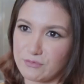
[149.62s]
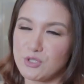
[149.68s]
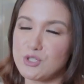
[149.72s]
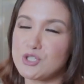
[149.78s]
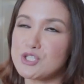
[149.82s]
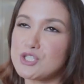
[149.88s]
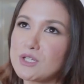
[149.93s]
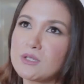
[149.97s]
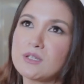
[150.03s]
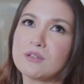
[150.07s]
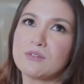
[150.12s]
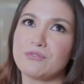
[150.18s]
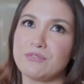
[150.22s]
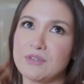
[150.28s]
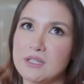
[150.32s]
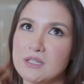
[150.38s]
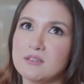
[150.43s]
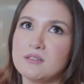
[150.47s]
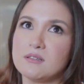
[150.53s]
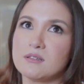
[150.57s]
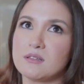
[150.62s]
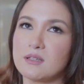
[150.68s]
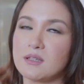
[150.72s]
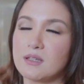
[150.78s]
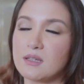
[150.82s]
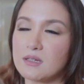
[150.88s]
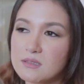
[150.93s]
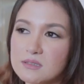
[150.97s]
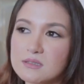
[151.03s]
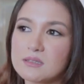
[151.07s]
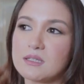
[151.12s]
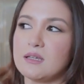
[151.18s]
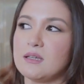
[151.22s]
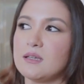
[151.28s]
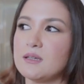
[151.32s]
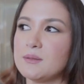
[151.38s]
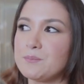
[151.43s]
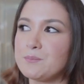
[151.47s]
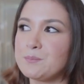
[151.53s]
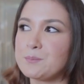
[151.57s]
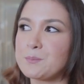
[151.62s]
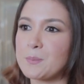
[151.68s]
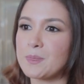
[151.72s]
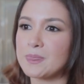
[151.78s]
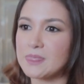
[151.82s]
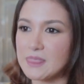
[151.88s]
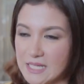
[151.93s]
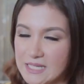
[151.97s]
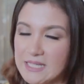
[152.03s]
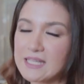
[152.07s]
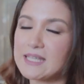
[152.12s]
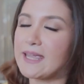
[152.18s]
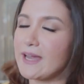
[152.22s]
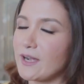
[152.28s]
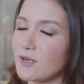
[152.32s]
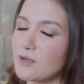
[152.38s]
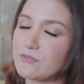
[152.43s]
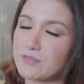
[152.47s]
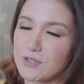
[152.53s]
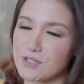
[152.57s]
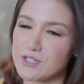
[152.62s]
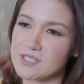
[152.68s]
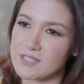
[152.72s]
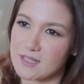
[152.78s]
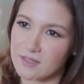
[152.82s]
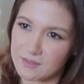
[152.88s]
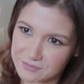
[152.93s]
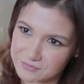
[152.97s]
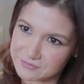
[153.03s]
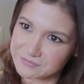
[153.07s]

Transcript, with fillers: You shouldn't feel guilty taking care of yourself.